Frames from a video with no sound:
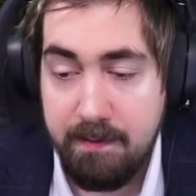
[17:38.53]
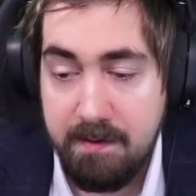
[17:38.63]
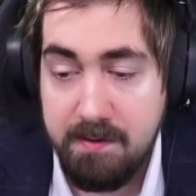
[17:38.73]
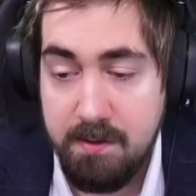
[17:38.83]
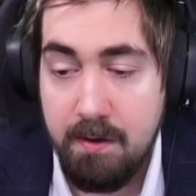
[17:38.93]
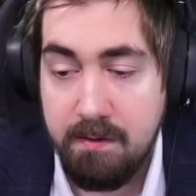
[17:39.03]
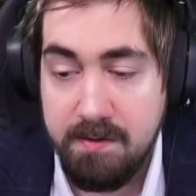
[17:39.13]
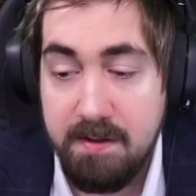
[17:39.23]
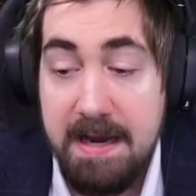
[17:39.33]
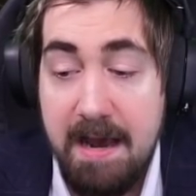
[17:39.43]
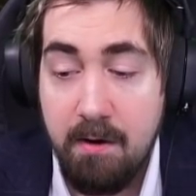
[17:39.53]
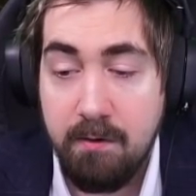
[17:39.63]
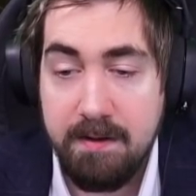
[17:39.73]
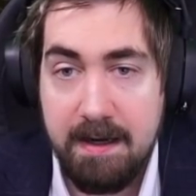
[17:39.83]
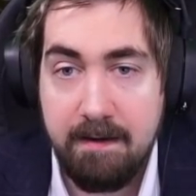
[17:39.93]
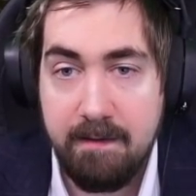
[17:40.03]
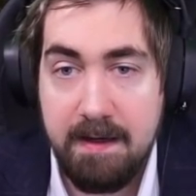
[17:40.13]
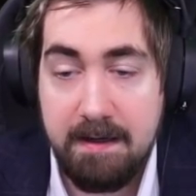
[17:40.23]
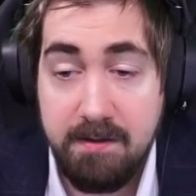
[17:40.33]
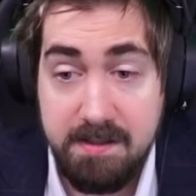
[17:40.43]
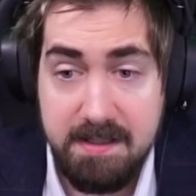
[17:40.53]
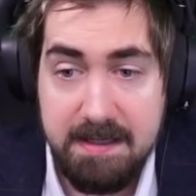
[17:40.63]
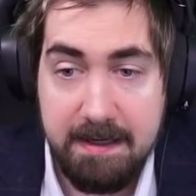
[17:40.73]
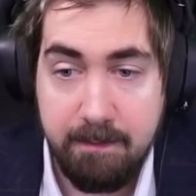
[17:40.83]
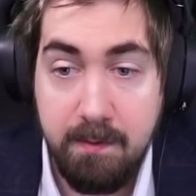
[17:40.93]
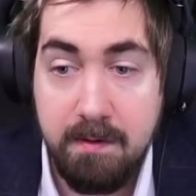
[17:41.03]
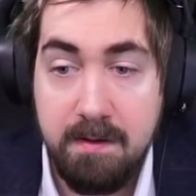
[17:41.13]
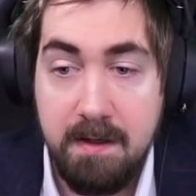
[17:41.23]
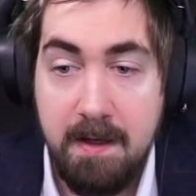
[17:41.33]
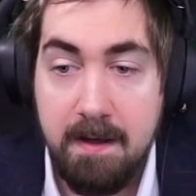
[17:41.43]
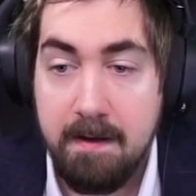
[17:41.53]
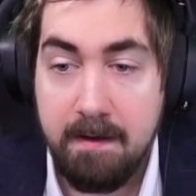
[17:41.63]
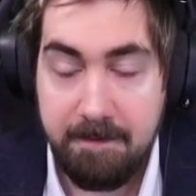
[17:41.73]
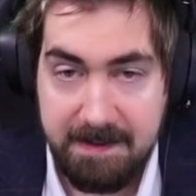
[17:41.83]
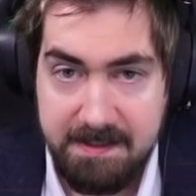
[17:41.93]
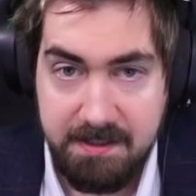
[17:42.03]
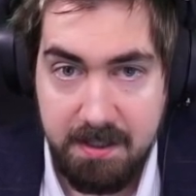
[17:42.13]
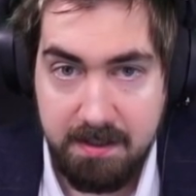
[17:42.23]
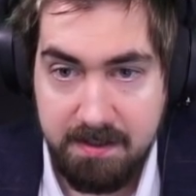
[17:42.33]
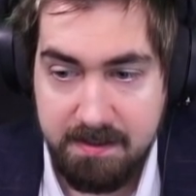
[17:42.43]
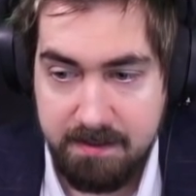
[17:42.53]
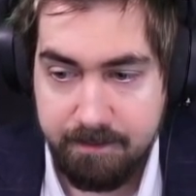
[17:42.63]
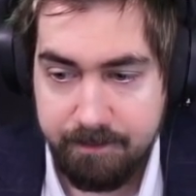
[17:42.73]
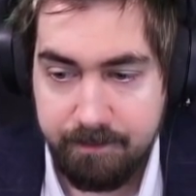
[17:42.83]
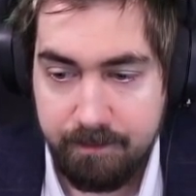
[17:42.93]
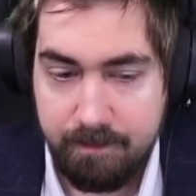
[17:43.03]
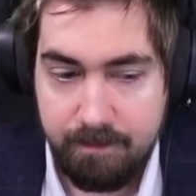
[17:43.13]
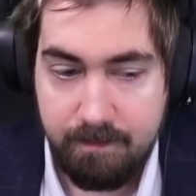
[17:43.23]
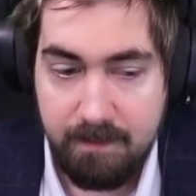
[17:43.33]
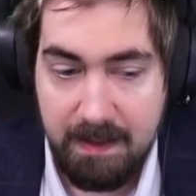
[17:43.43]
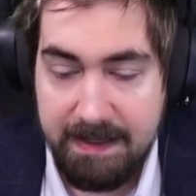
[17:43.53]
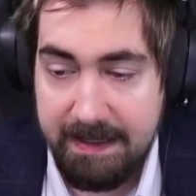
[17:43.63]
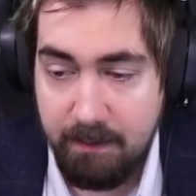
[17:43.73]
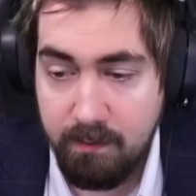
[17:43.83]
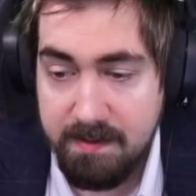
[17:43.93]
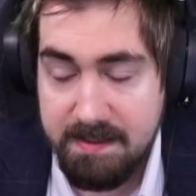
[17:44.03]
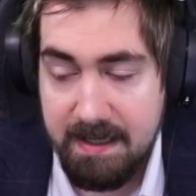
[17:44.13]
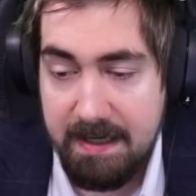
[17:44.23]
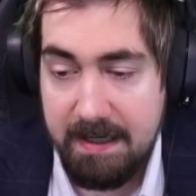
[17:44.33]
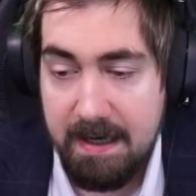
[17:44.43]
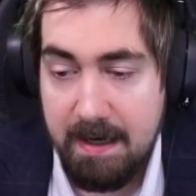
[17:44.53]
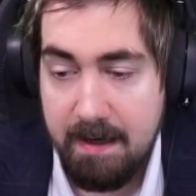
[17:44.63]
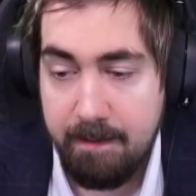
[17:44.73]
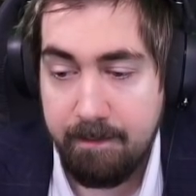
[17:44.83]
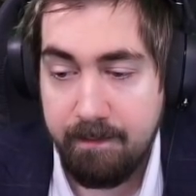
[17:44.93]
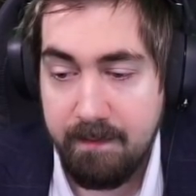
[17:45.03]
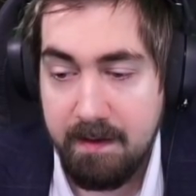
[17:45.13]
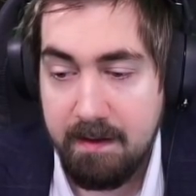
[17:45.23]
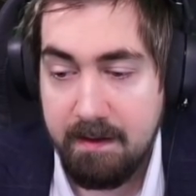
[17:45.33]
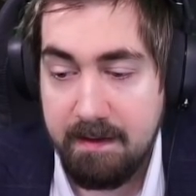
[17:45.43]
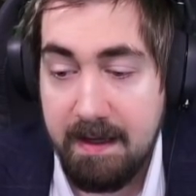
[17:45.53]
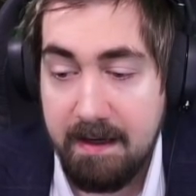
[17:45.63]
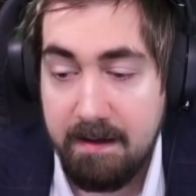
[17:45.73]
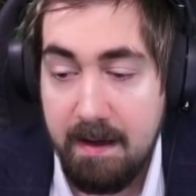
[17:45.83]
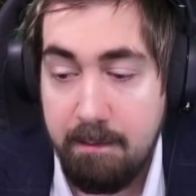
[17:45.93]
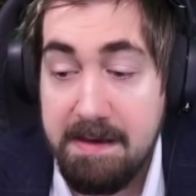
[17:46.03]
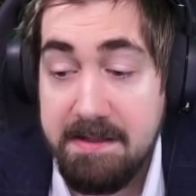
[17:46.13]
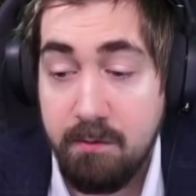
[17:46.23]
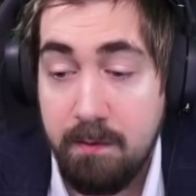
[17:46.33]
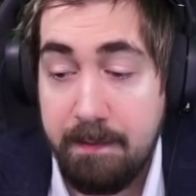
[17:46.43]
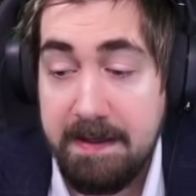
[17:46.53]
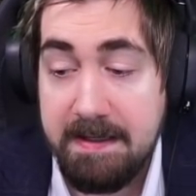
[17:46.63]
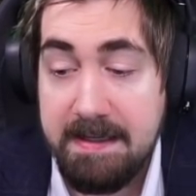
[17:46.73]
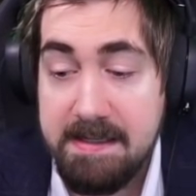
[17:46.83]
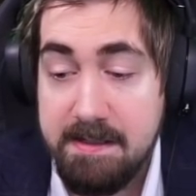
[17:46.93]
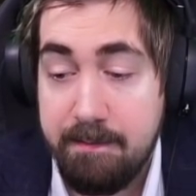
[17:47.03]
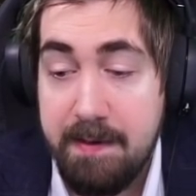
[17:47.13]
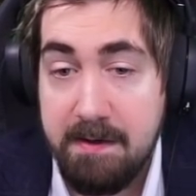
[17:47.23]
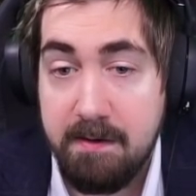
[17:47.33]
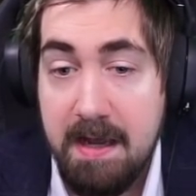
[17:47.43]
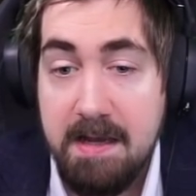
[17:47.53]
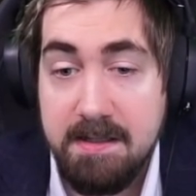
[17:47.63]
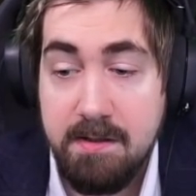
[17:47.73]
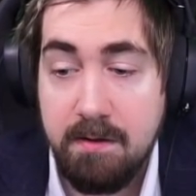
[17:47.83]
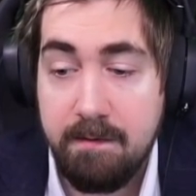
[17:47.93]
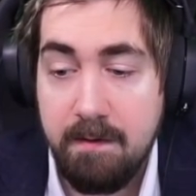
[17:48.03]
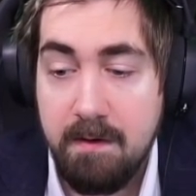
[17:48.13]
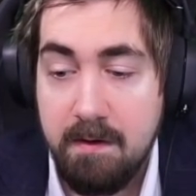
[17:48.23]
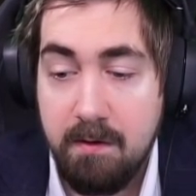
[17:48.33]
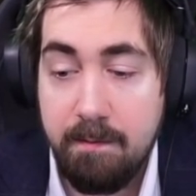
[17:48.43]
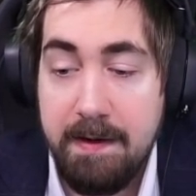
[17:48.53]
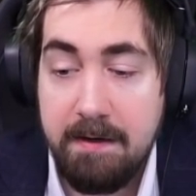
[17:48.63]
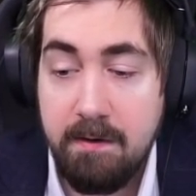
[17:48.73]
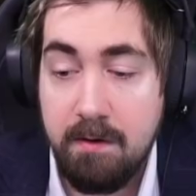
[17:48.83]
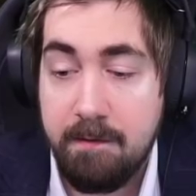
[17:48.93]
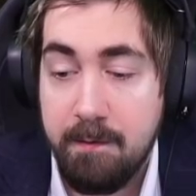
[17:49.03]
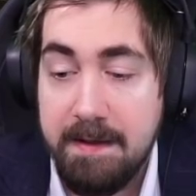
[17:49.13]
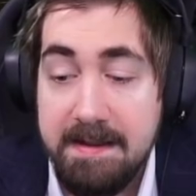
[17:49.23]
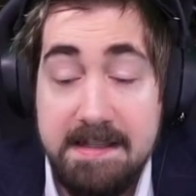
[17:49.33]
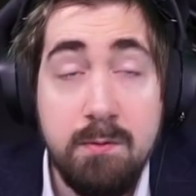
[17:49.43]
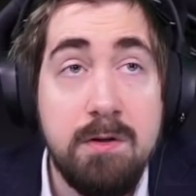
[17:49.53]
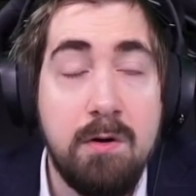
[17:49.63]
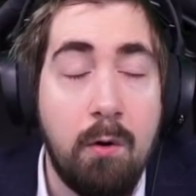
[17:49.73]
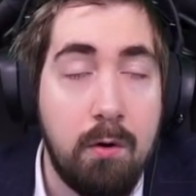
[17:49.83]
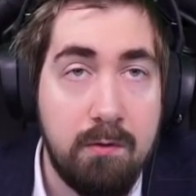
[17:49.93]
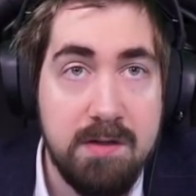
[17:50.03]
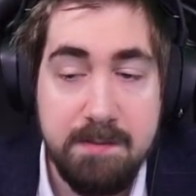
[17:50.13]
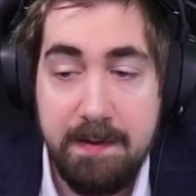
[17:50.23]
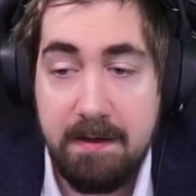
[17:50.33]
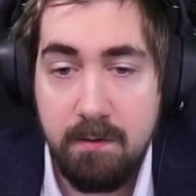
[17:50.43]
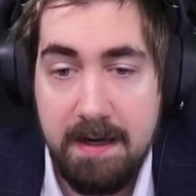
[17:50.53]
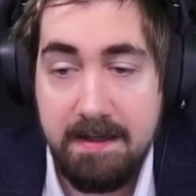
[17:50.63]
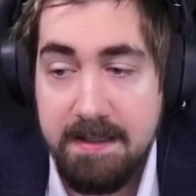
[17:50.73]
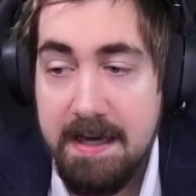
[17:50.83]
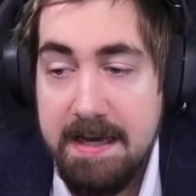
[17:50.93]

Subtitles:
Slaughter. So now that I've like just enabled frenzy charges, it will say that mental rapidity is a better cast node or a better node for me. This won't always be correct.